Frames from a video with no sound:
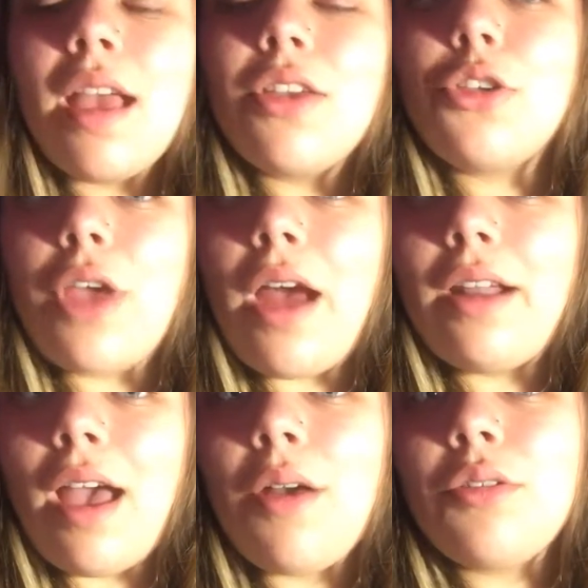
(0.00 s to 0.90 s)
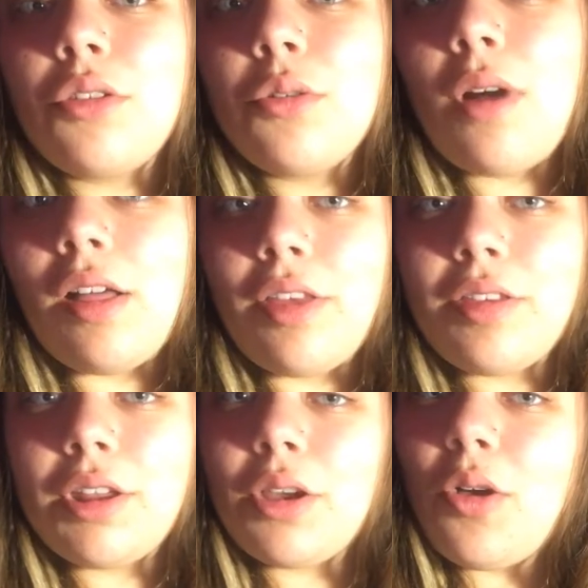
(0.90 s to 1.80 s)
Shout out to
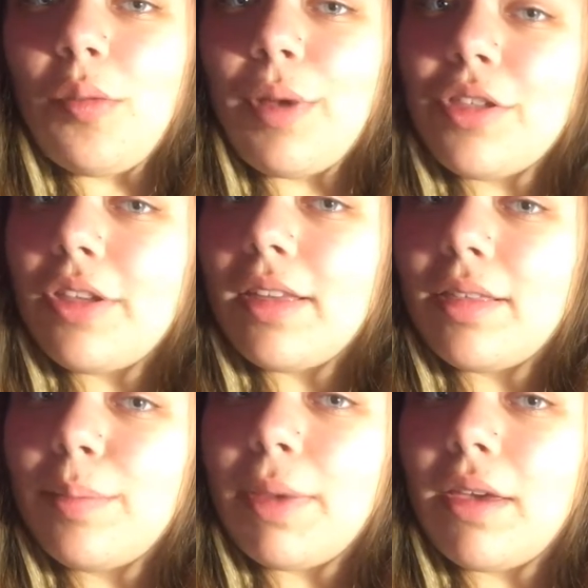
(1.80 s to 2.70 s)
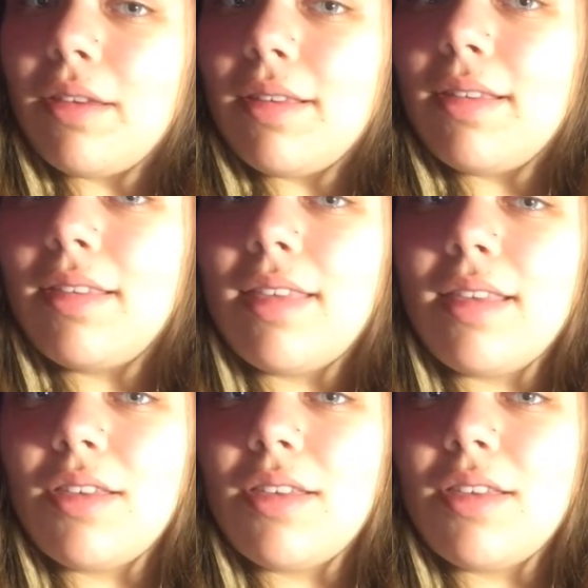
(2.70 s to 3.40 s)
alyssanicolebudgets because